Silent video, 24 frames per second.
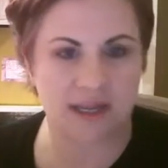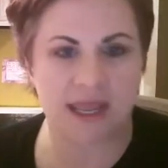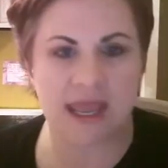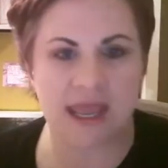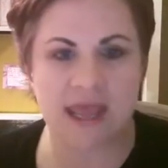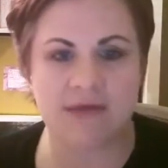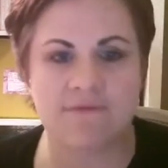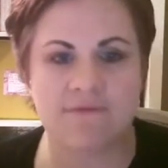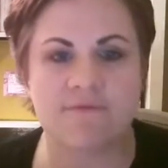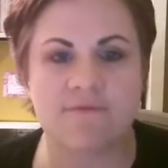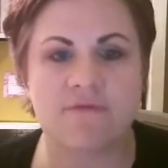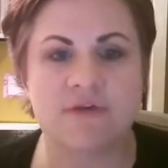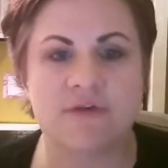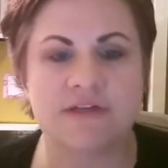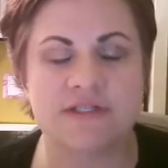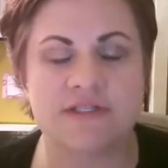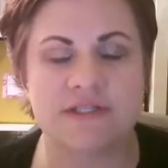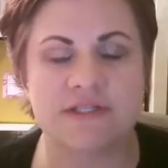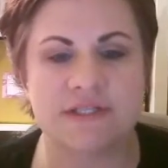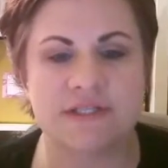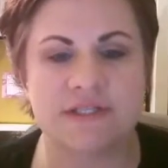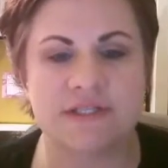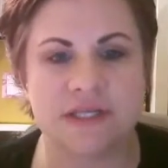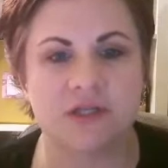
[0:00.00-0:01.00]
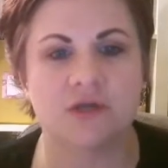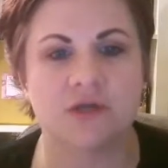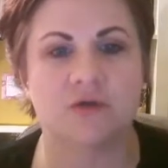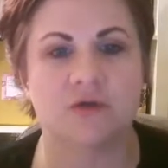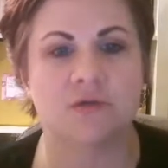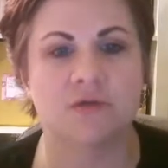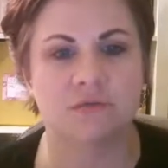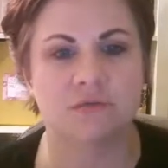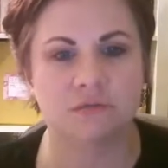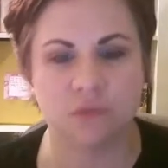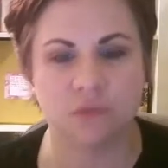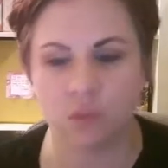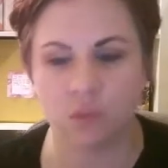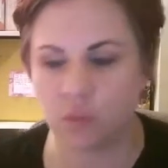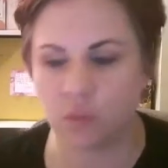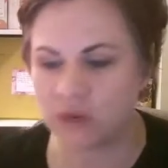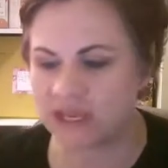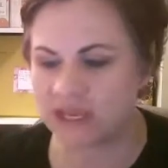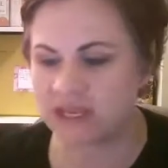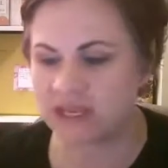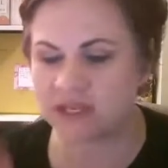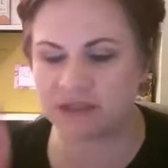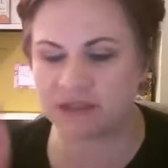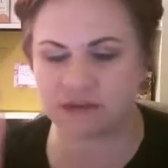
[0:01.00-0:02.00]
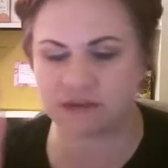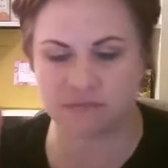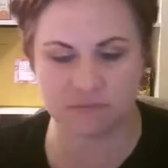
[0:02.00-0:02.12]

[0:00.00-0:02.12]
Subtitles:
every single week,